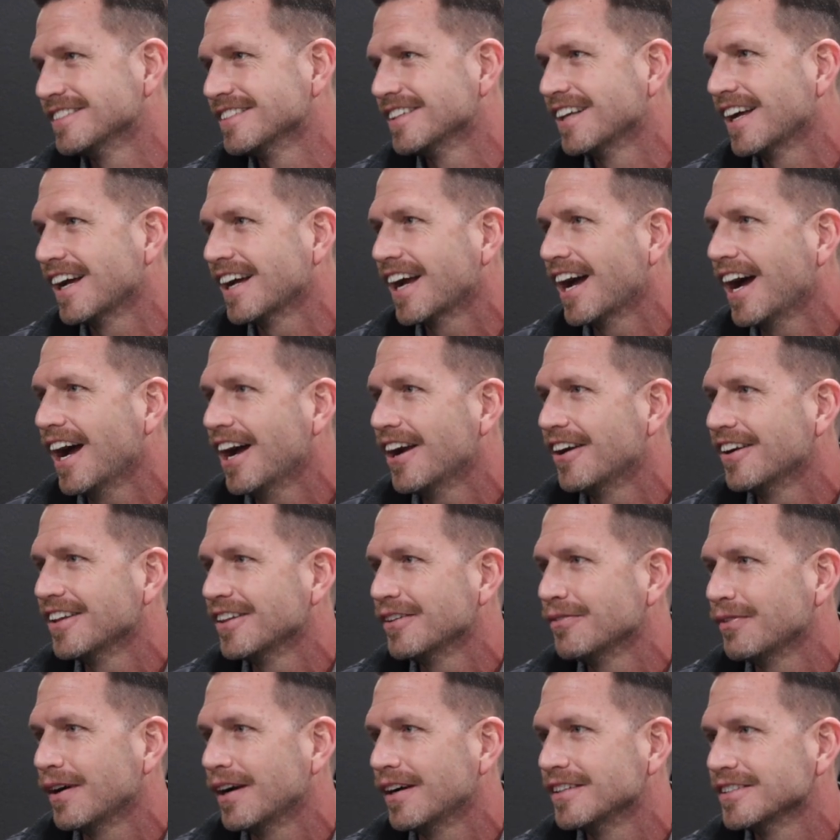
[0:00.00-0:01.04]
I got hired in
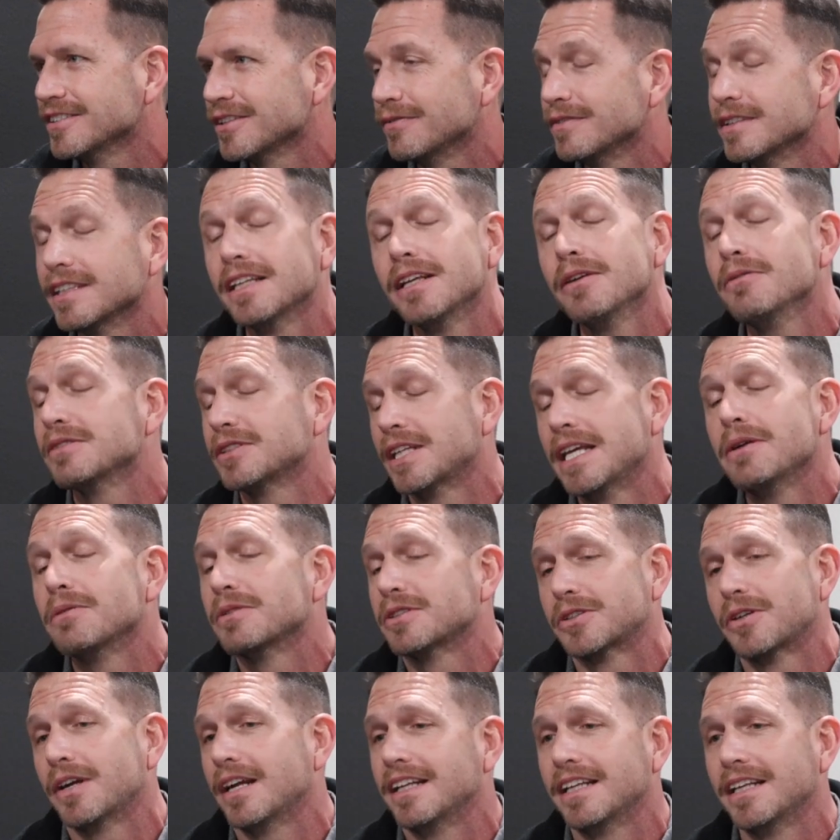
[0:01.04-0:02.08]
the fire service." And he
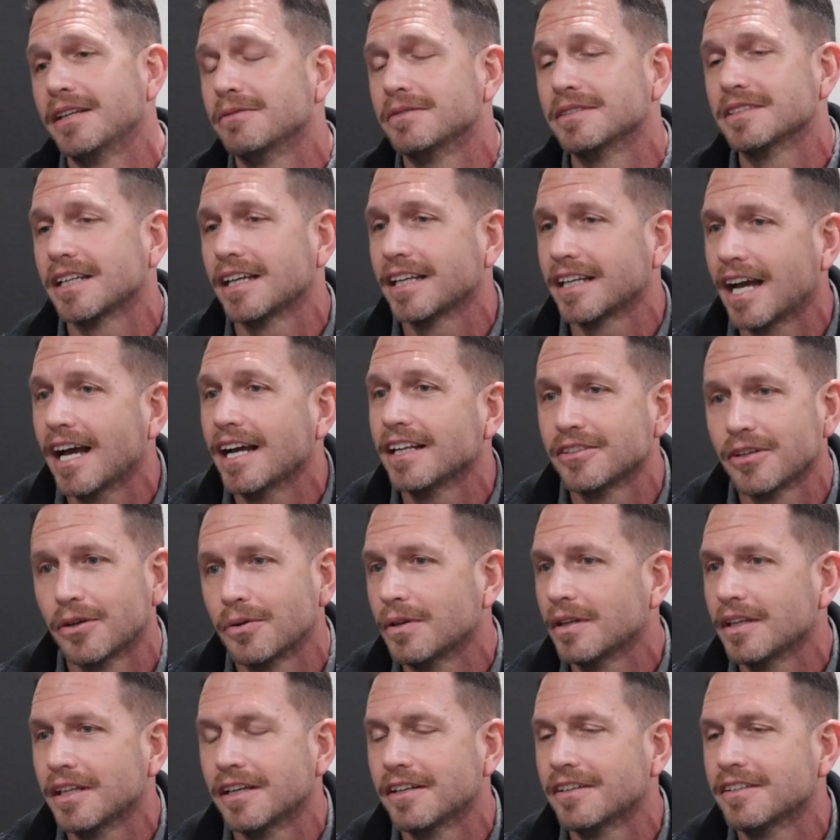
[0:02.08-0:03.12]
was great. He was like, "I
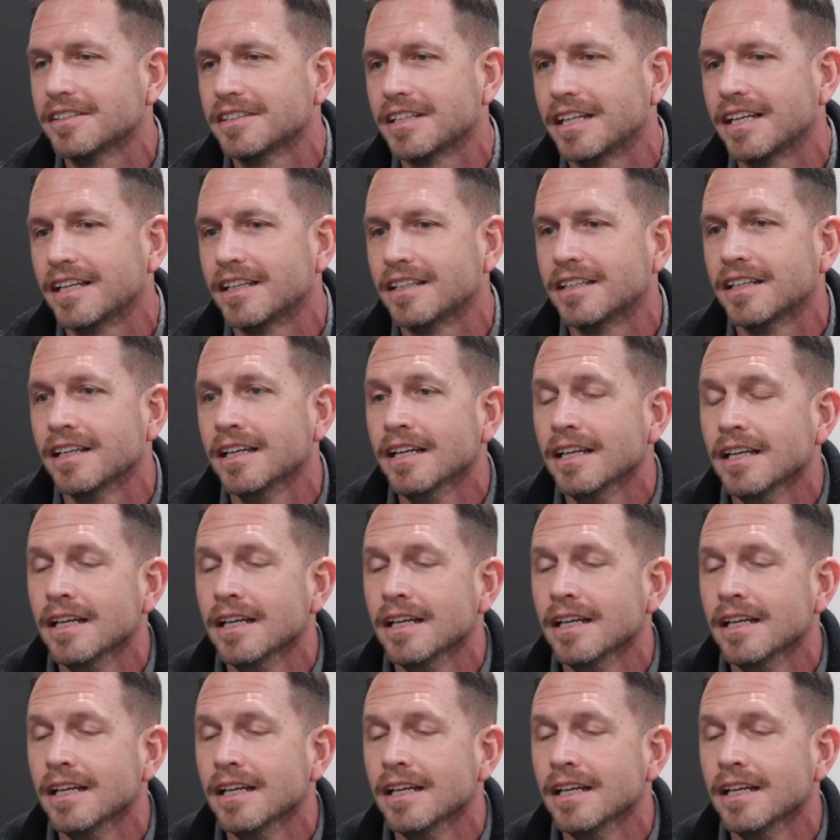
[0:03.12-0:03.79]
totally understand."